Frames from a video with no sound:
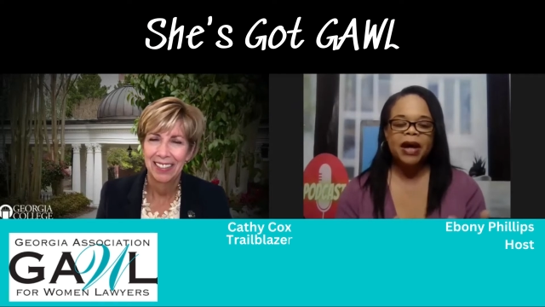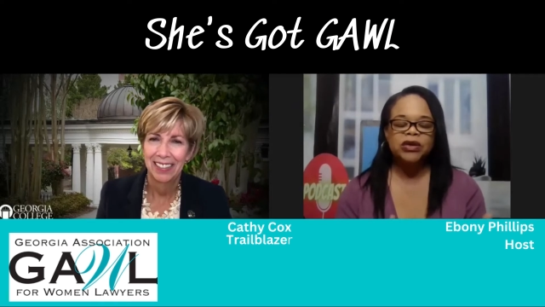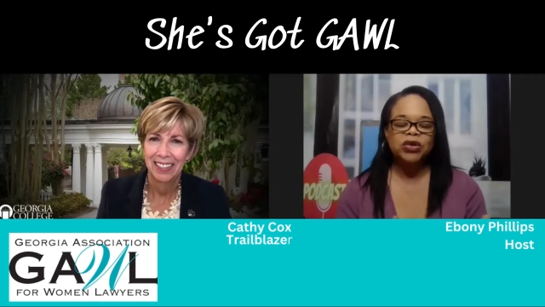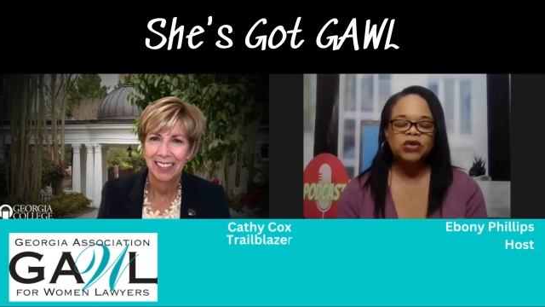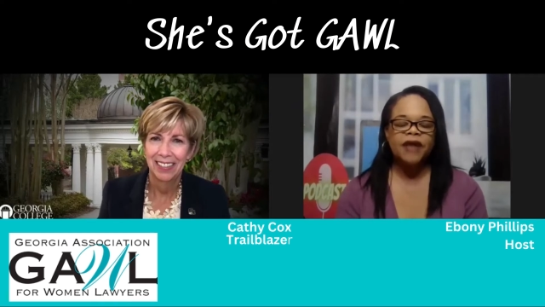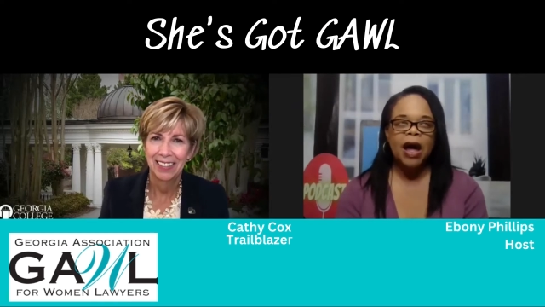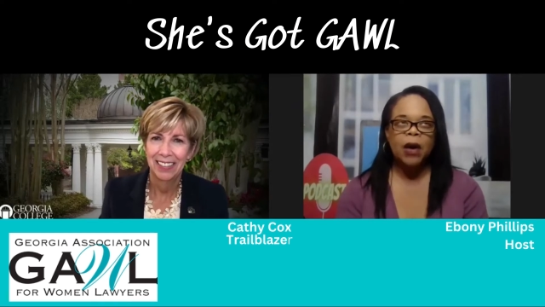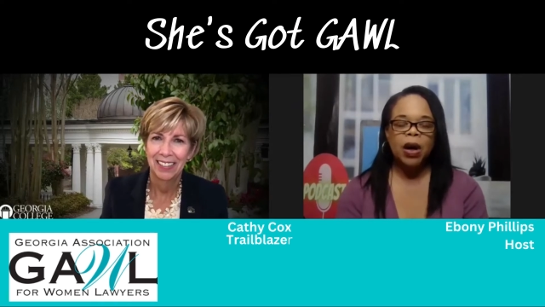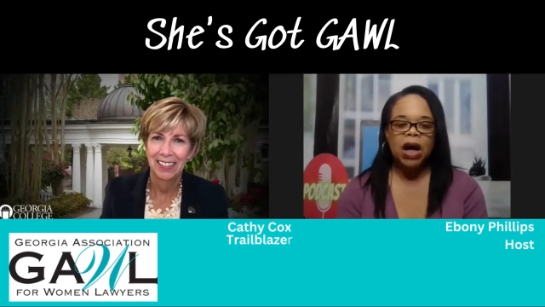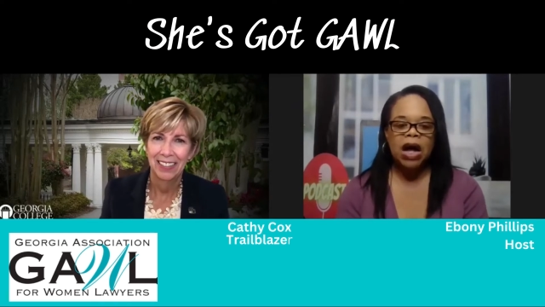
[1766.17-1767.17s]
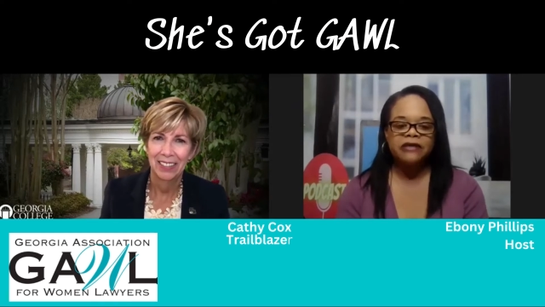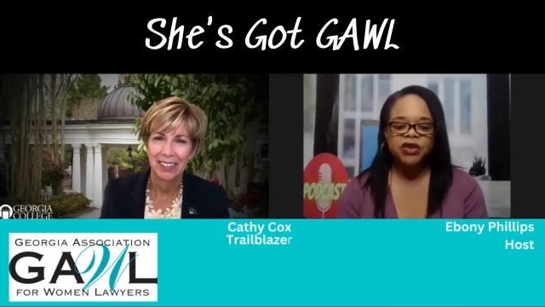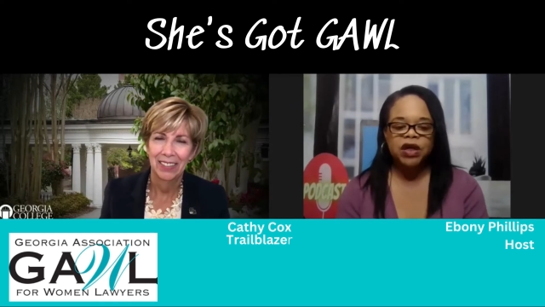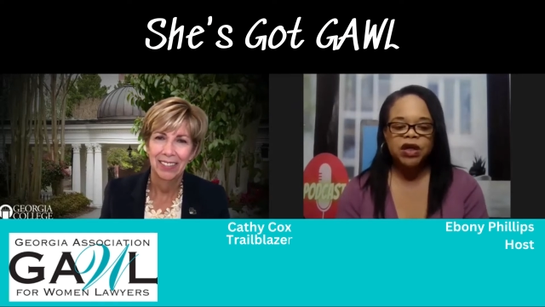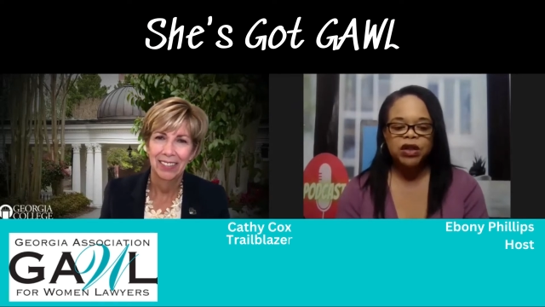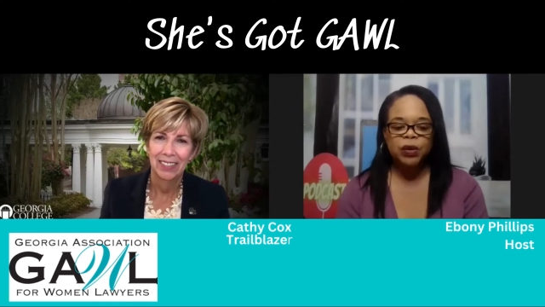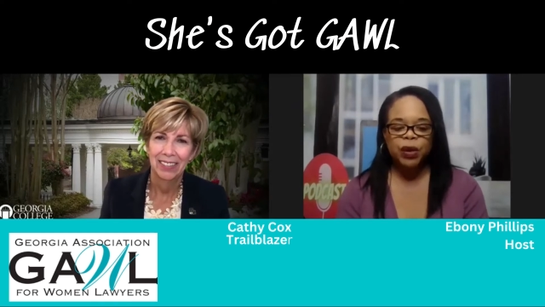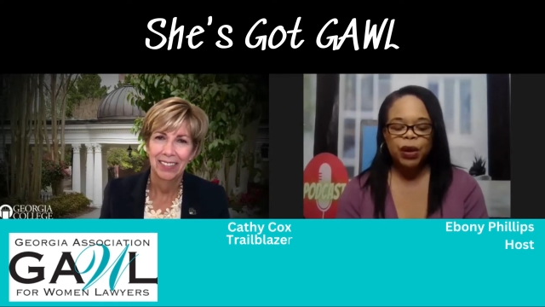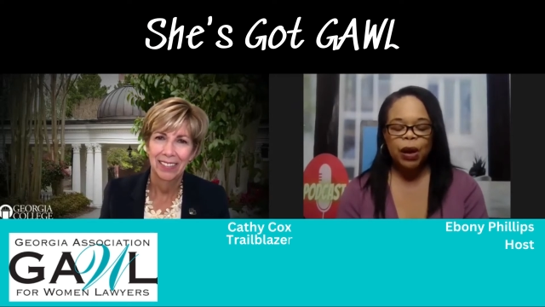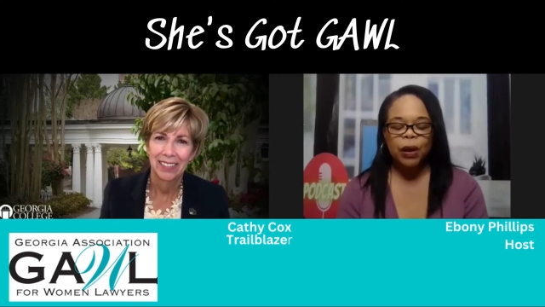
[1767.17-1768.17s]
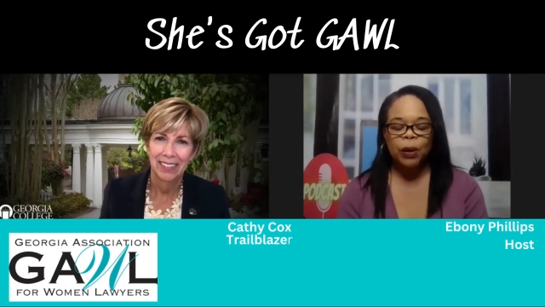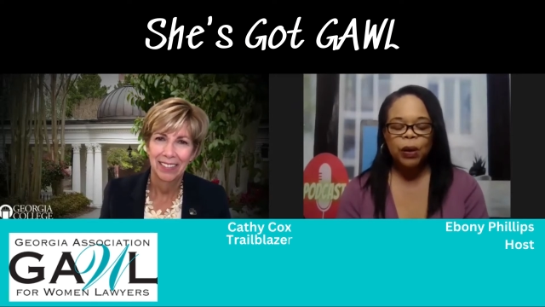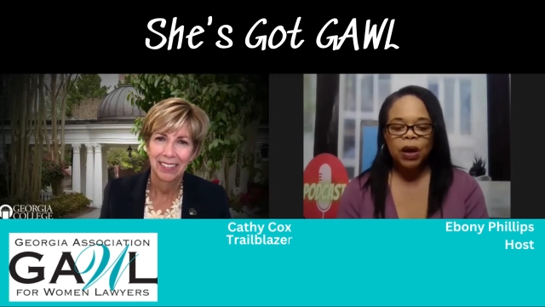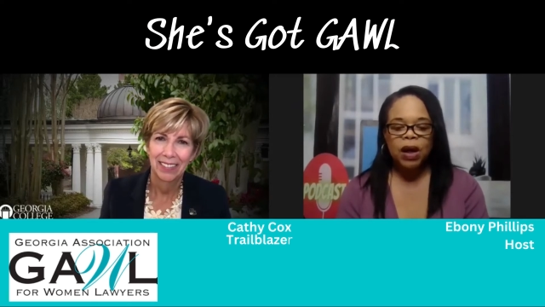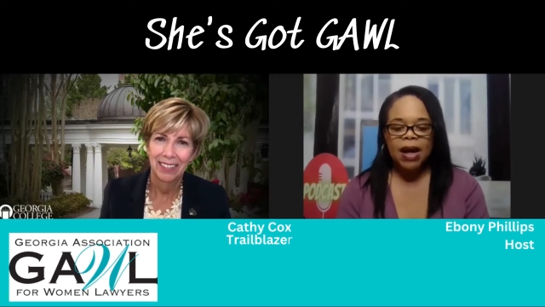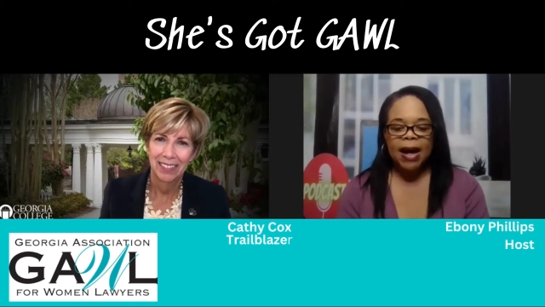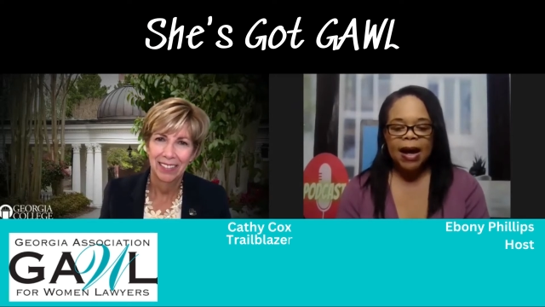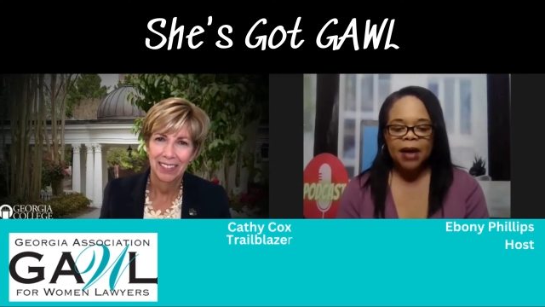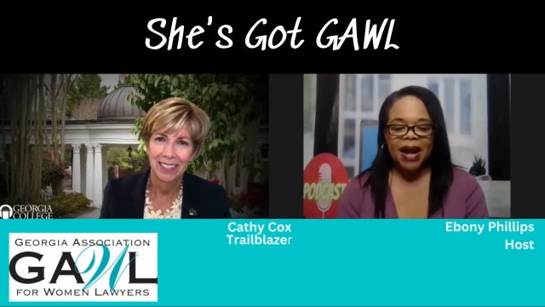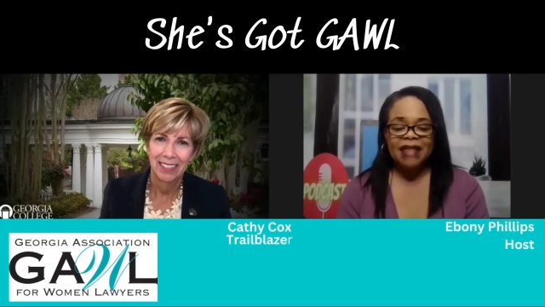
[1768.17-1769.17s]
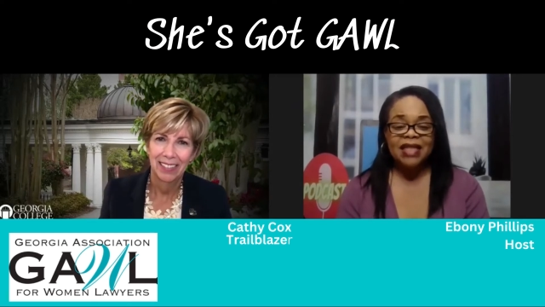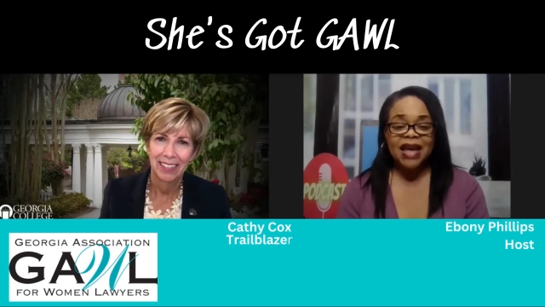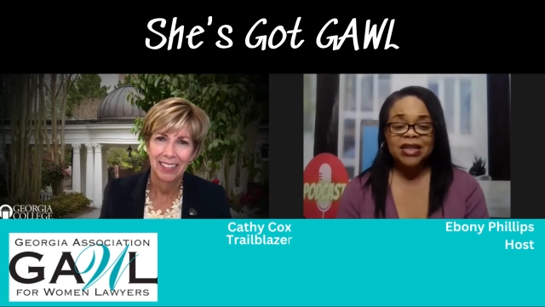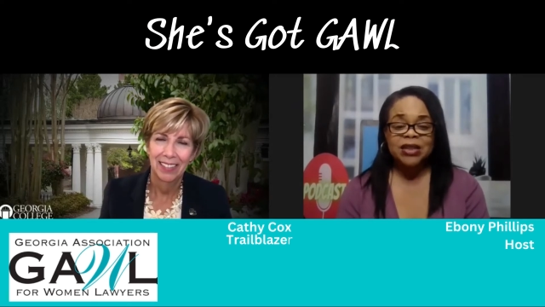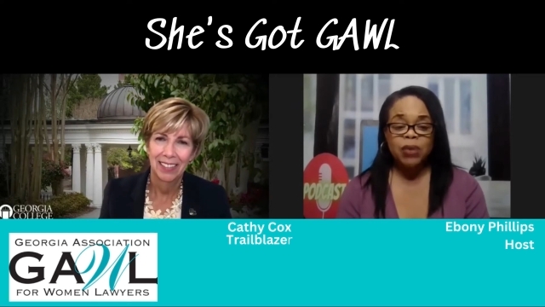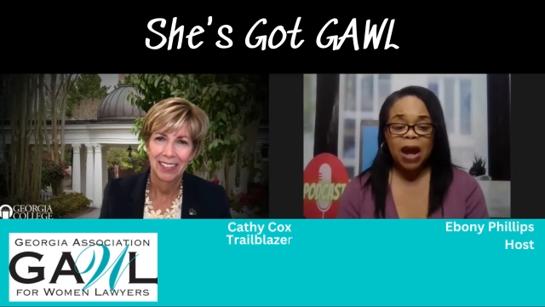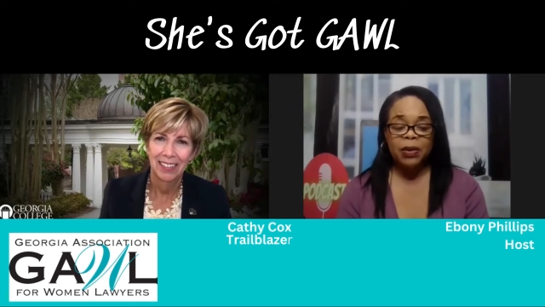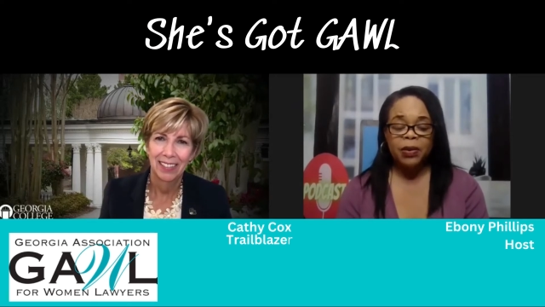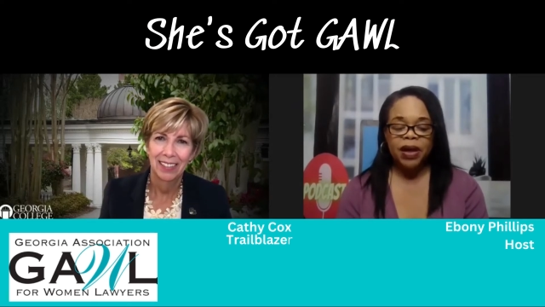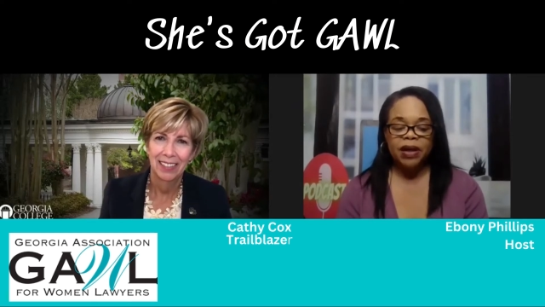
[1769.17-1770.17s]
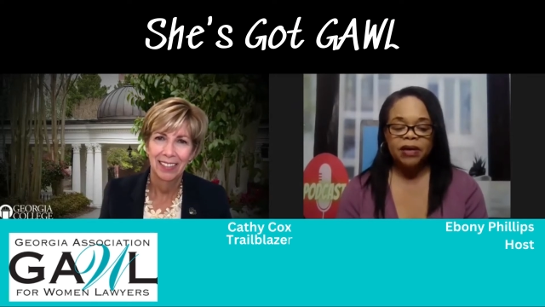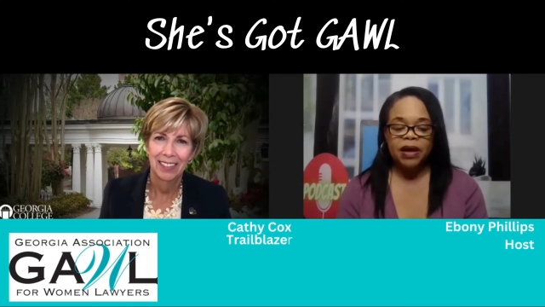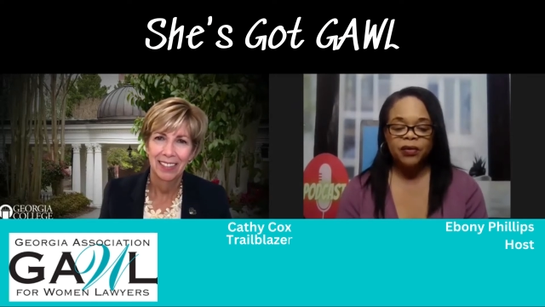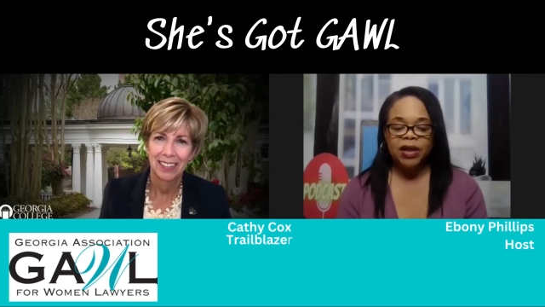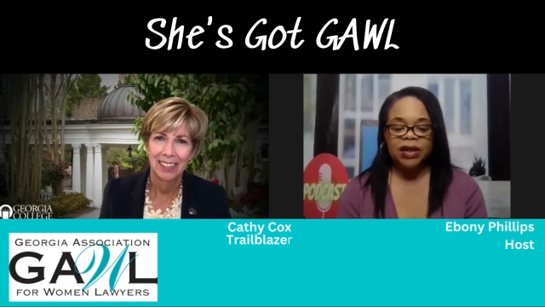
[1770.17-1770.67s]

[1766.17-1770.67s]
Speaker 1: about sort of how our conversation would go. Um, and I think it's probably a, a,